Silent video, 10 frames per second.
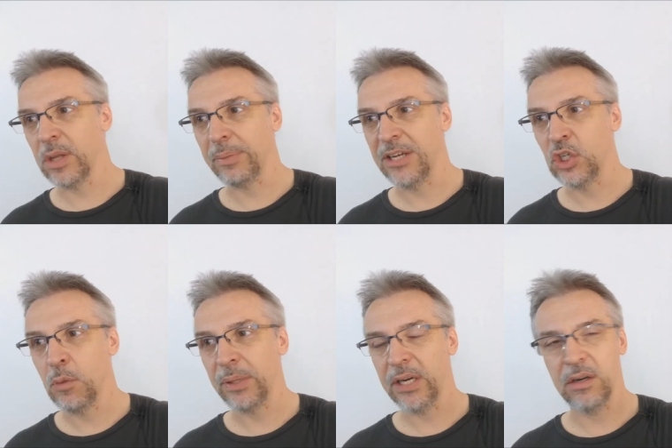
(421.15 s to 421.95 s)
only play
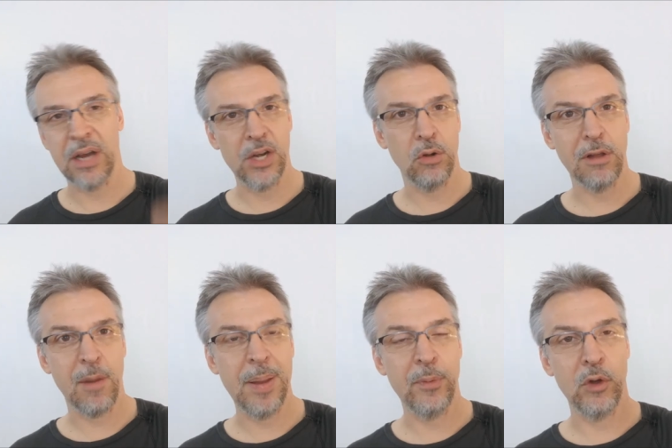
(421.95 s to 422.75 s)
two player, and I know a lot
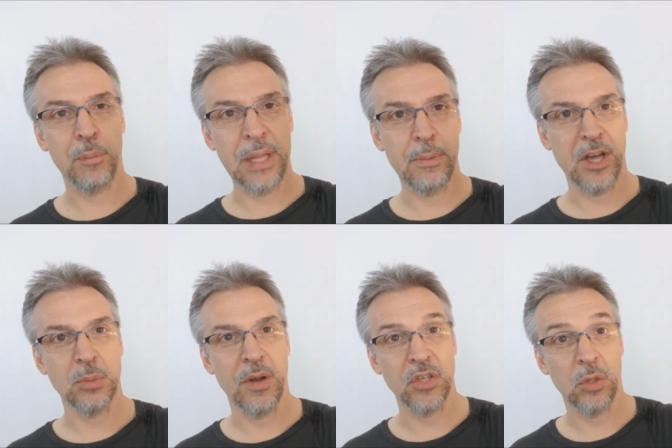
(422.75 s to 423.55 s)
of people who play
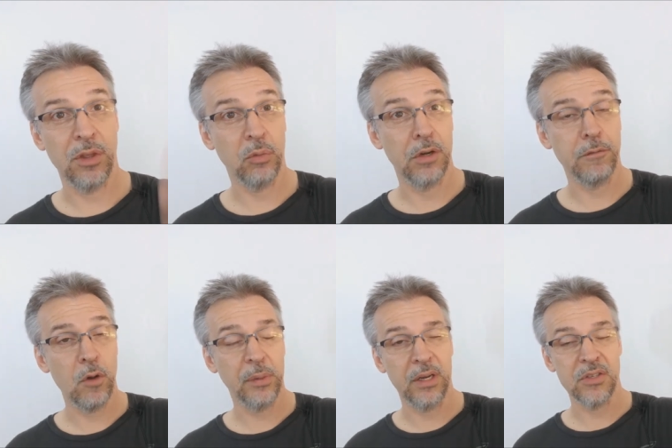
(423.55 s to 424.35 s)
Boss Monster with three or
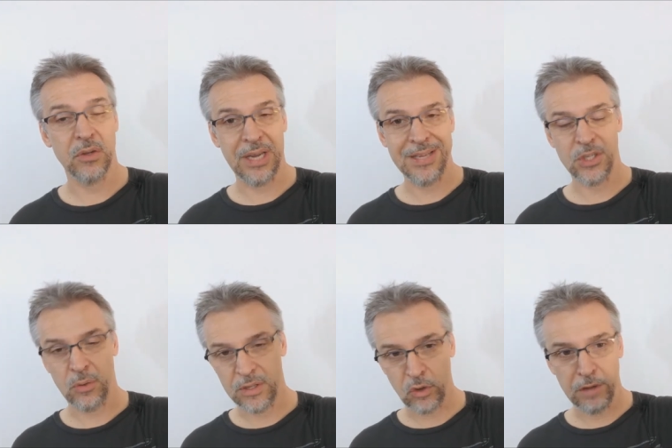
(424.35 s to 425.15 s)
four players, okay?
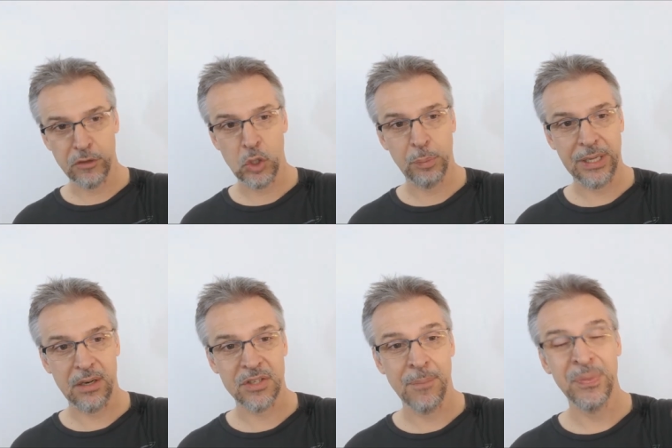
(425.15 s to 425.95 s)
So it's only for two
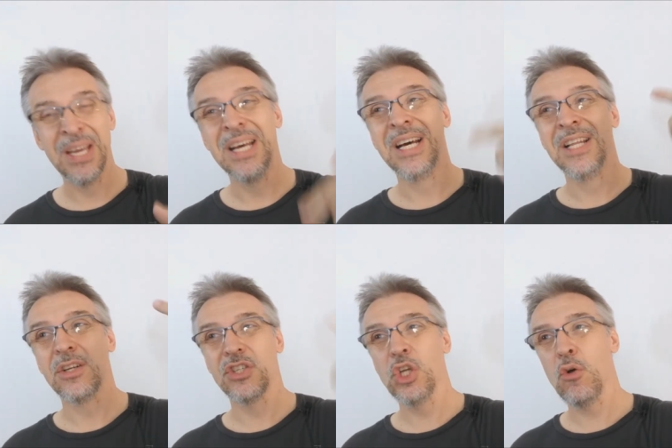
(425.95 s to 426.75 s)
players.
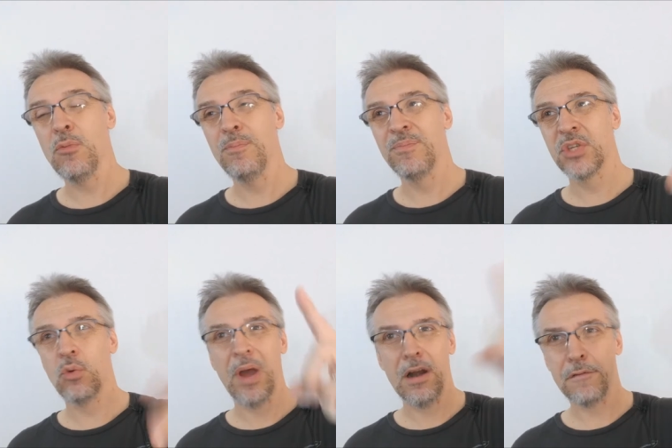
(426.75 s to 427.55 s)
There's no
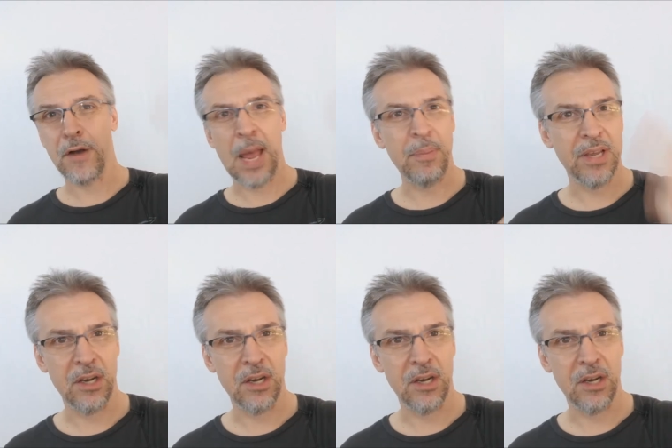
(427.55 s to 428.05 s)
square for Epic